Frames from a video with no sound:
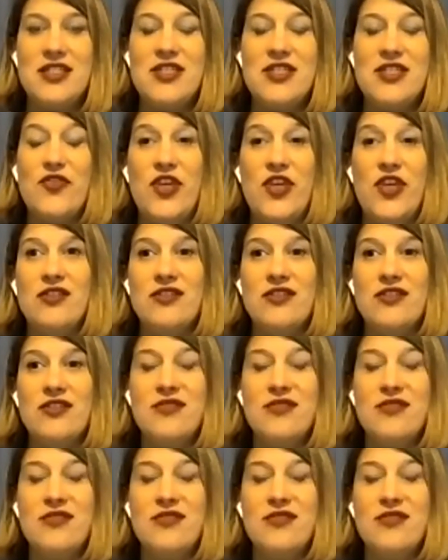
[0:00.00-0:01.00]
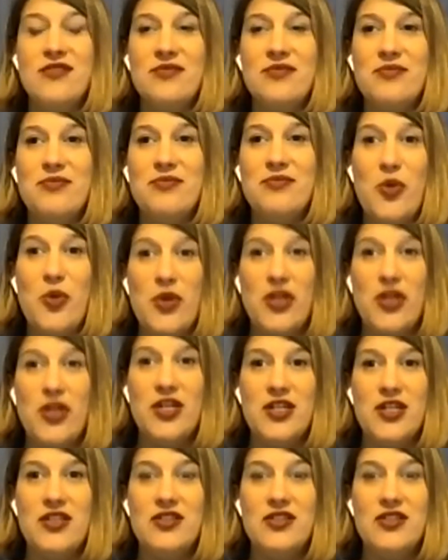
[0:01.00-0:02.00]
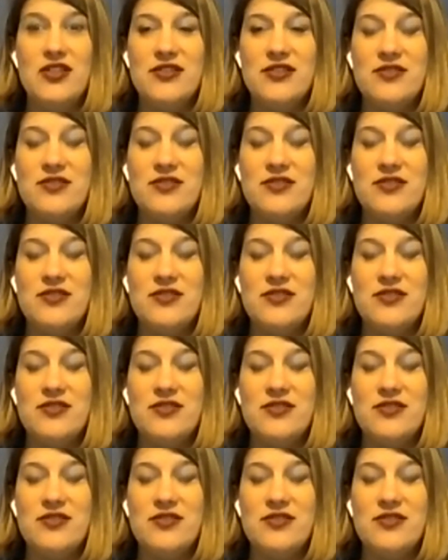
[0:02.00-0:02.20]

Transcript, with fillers: to feel bored?